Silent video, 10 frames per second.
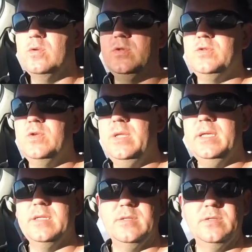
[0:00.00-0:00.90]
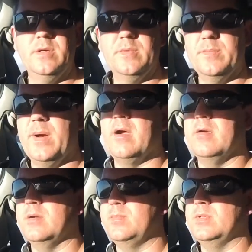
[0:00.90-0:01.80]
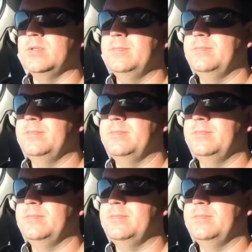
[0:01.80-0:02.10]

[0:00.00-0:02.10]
to 2 litres in terms of power output.